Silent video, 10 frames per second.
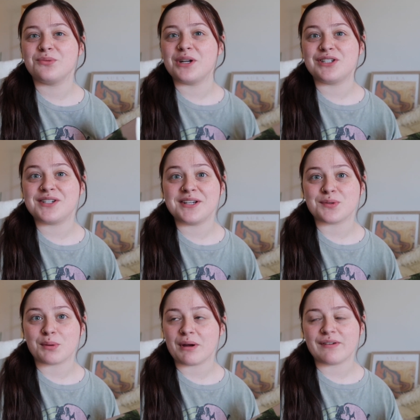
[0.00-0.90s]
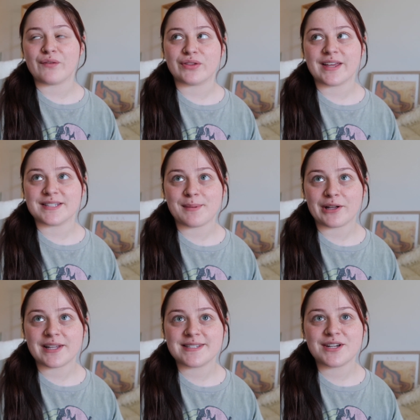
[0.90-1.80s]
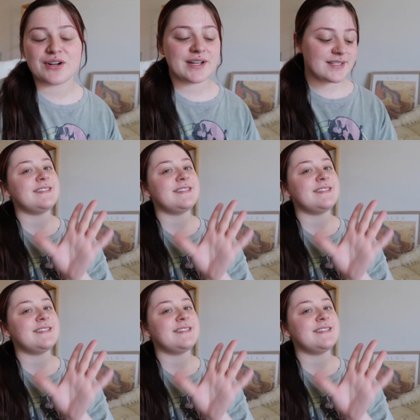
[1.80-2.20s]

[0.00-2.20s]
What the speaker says: which is one of my favorite things about that series.